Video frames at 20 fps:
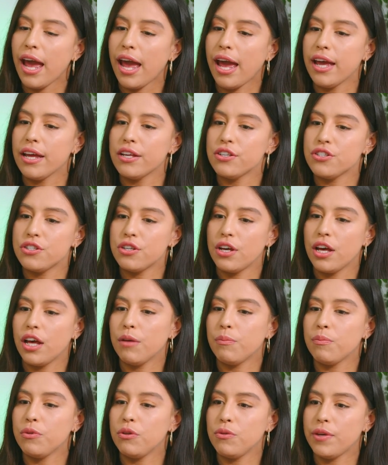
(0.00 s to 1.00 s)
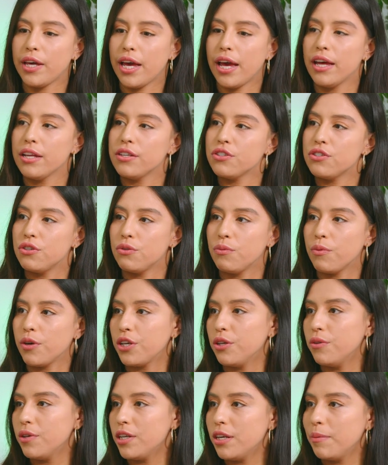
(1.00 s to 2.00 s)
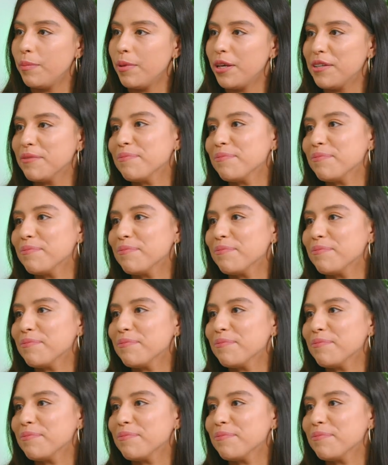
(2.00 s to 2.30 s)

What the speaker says: and to help you get to where you need to be.